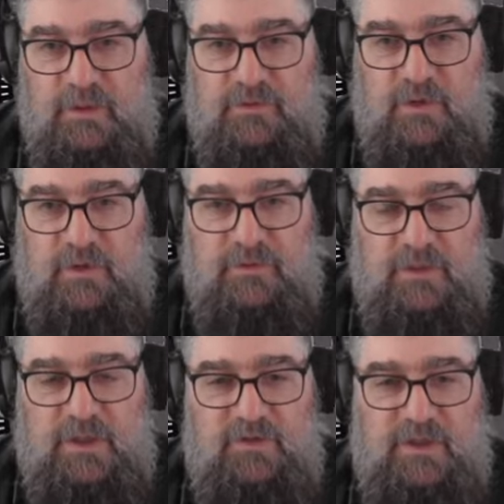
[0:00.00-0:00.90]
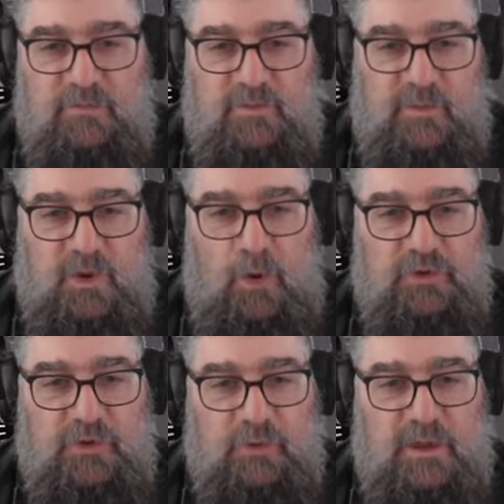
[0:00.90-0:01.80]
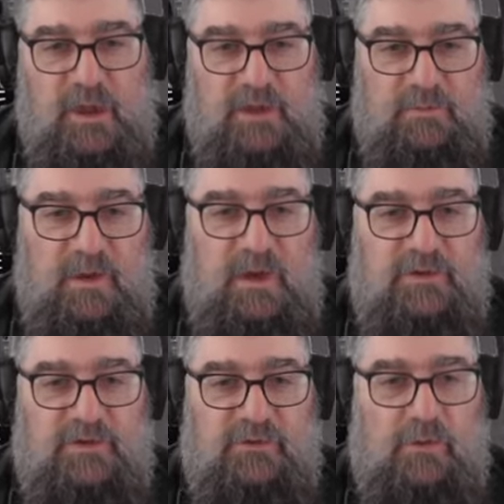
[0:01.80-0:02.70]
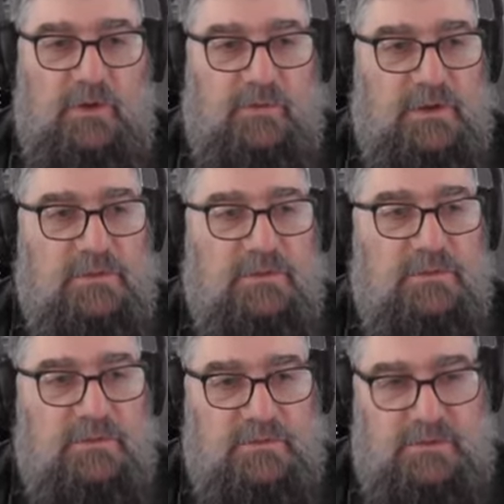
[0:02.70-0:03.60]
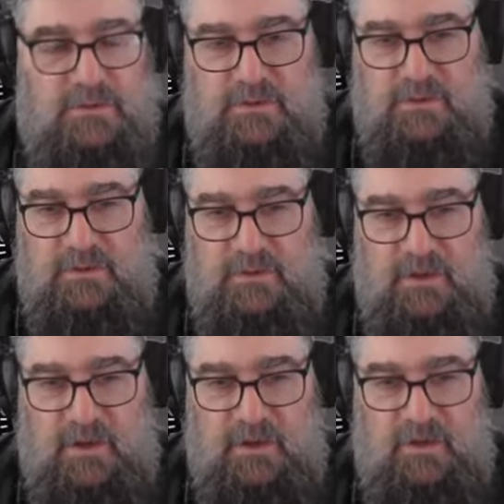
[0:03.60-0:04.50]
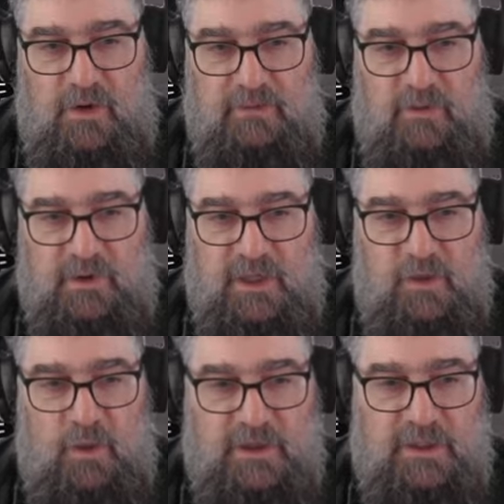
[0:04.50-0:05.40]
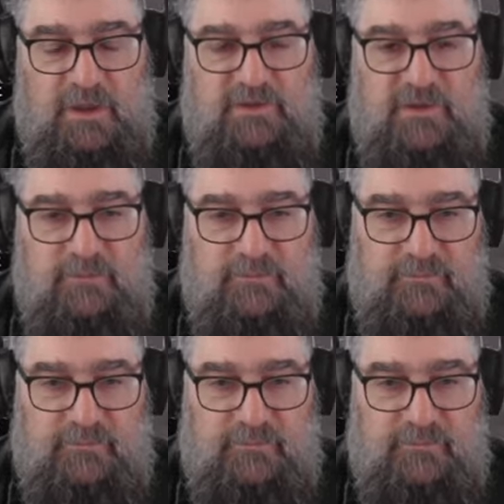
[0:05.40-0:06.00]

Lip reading: So you'll actually have to be on your game as a driver. And I find that quite engaging.